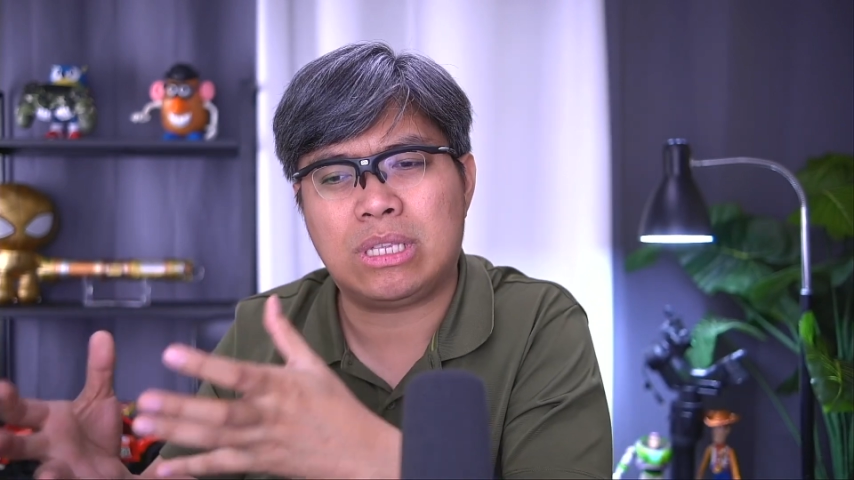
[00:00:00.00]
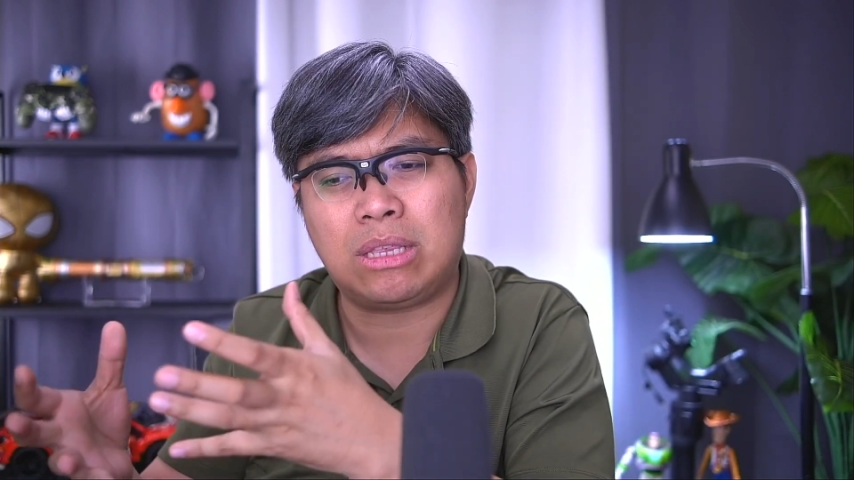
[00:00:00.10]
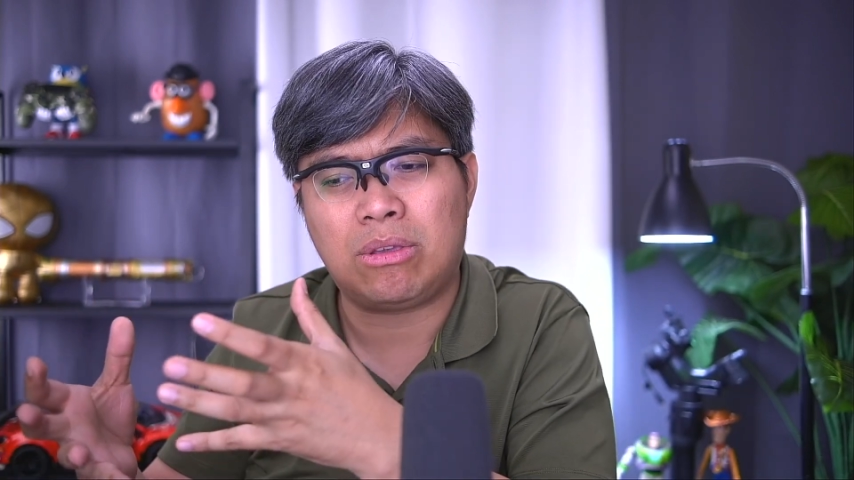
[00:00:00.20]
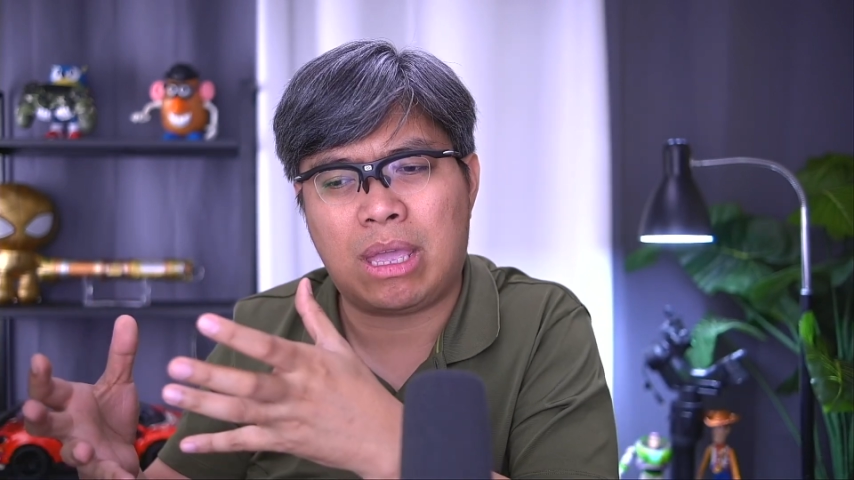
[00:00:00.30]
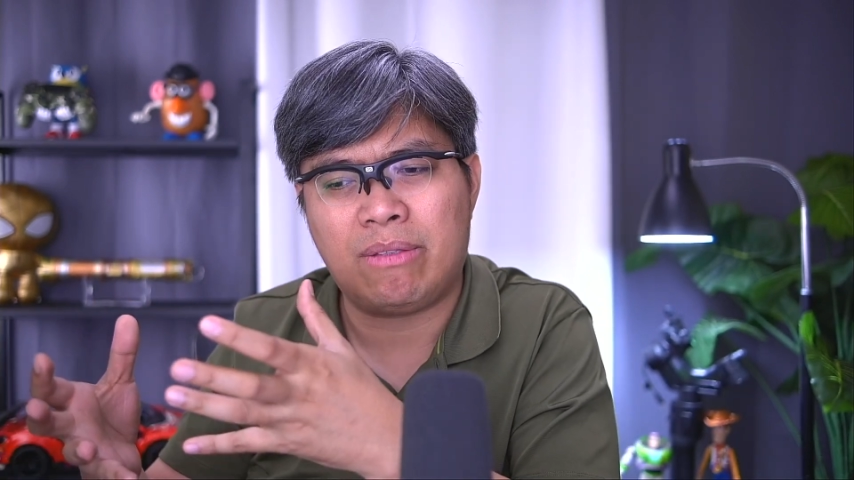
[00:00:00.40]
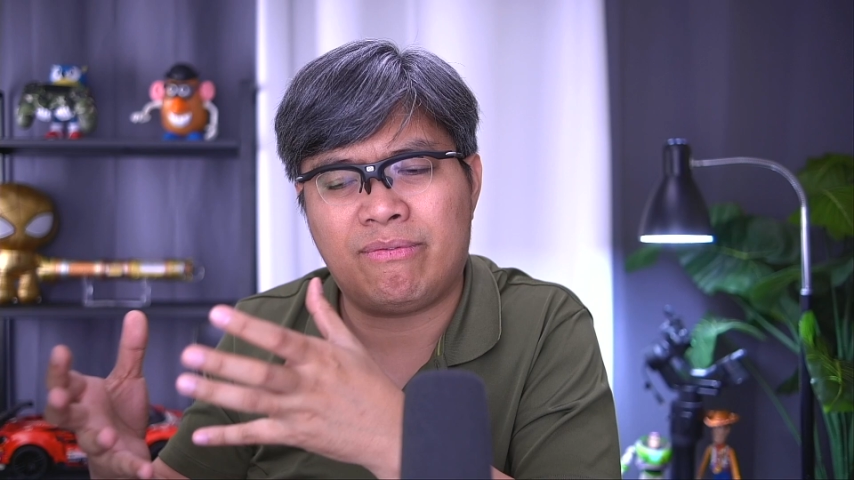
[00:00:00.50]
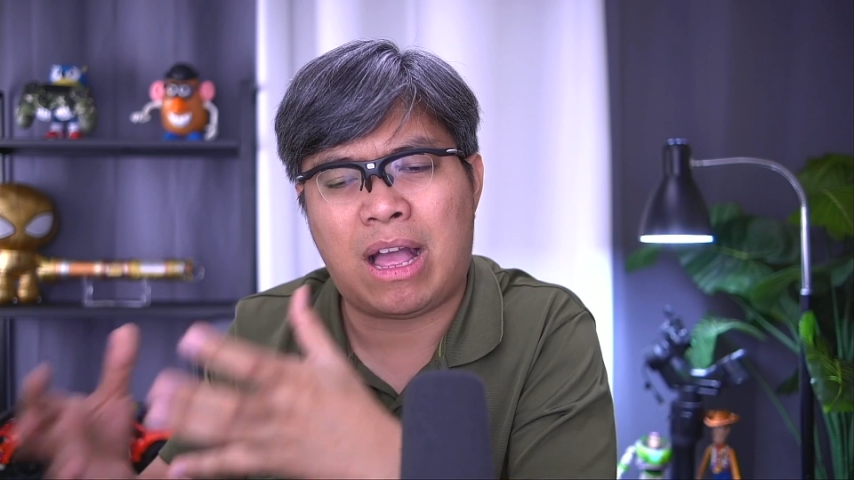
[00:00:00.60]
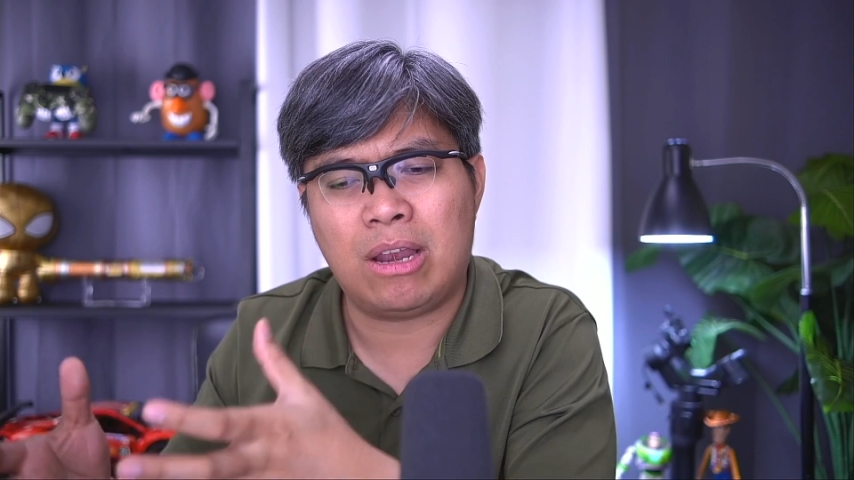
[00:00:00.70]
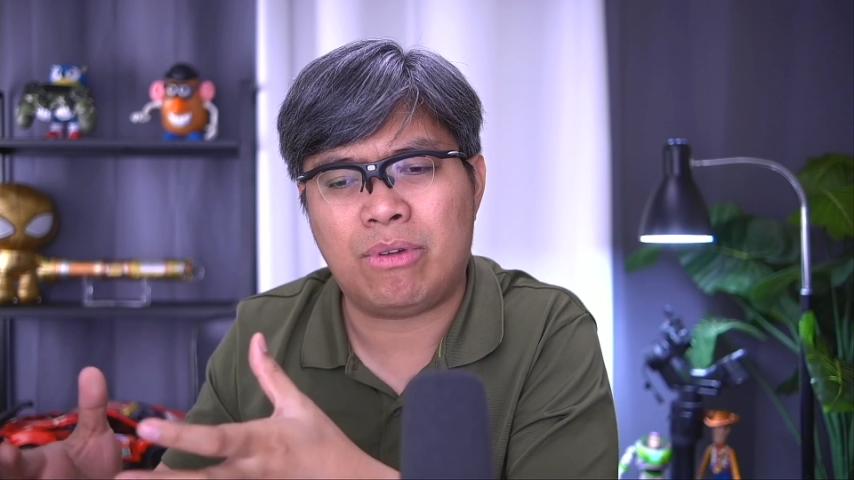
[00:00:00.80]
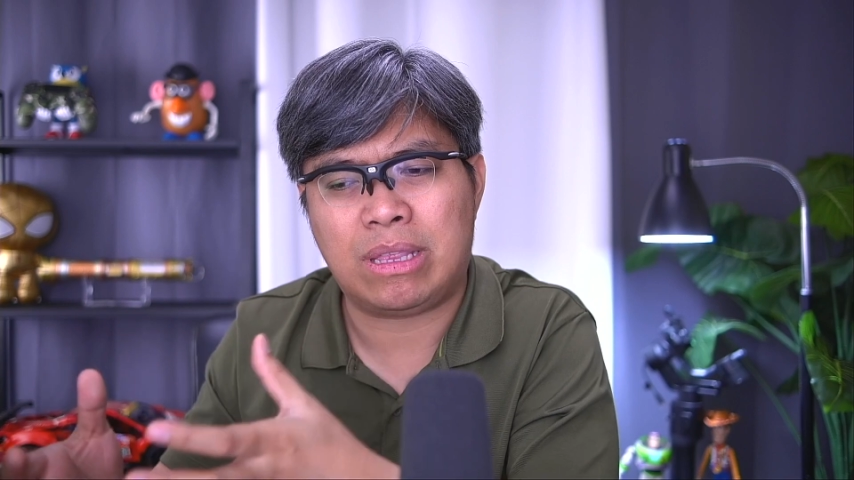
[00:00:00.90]
that you can
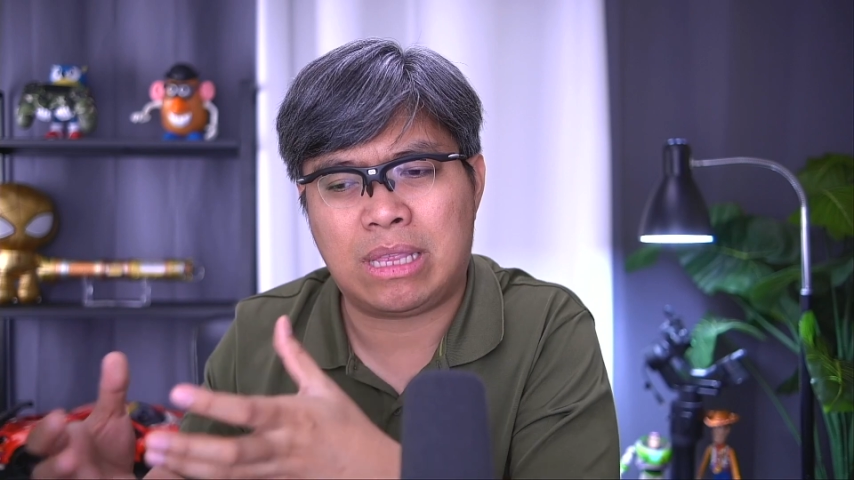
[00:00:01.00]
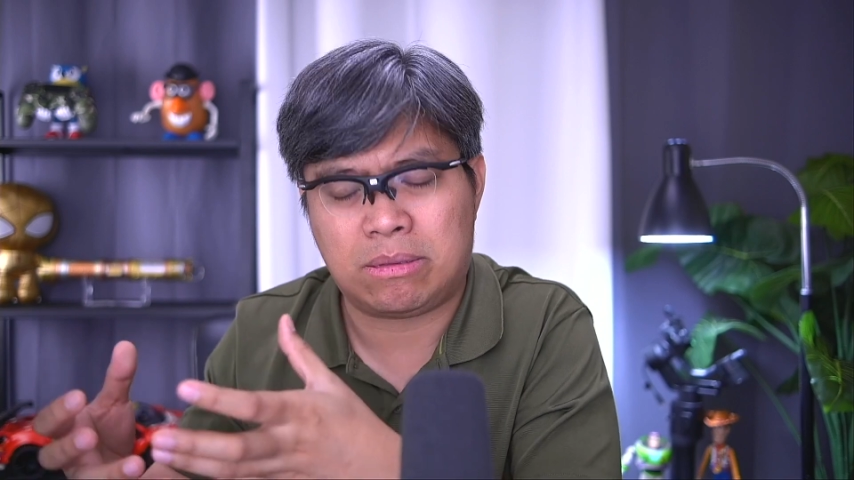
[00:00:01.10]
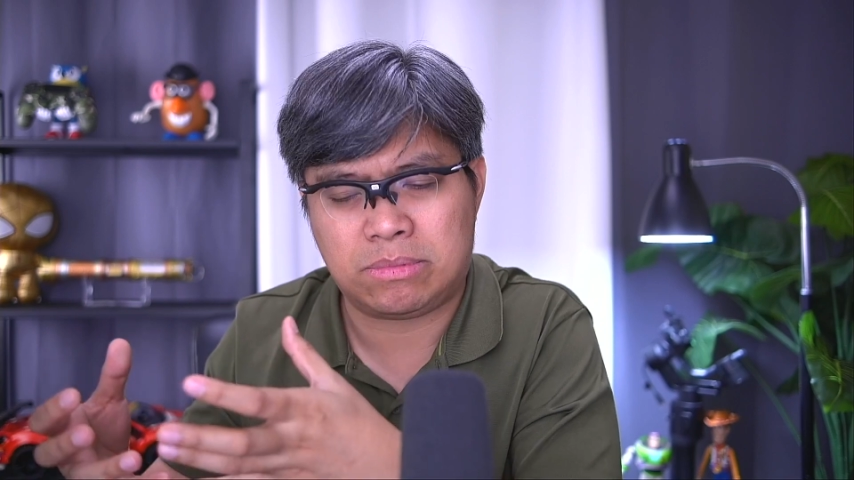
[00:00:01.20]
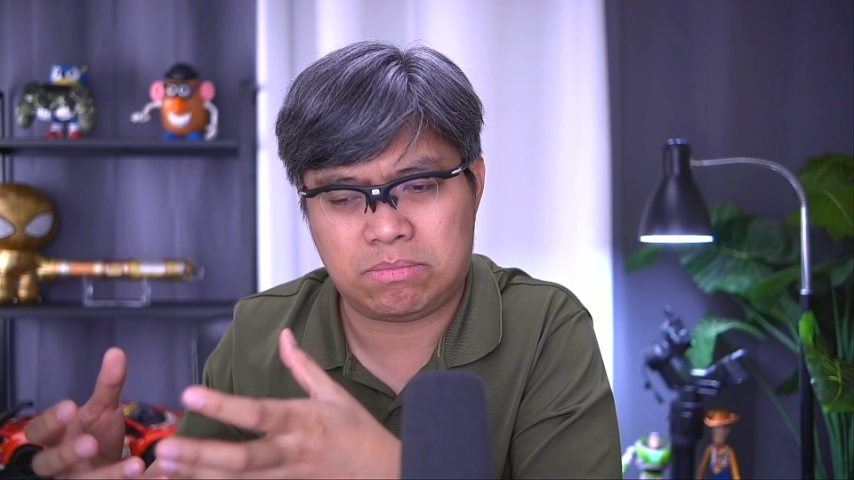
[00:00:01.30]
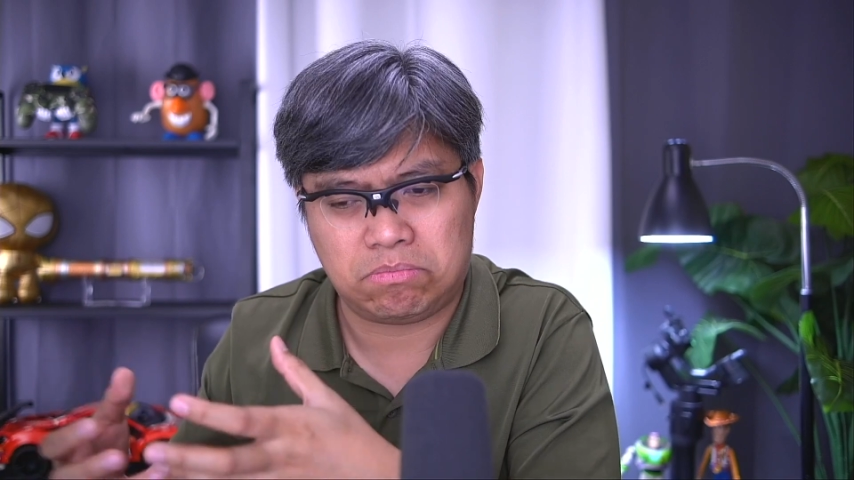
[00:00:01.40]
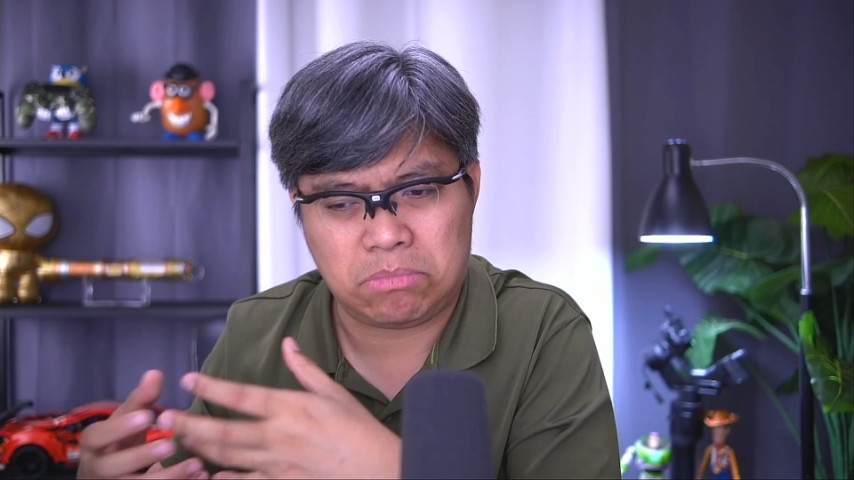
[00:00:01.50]
follow it, that's,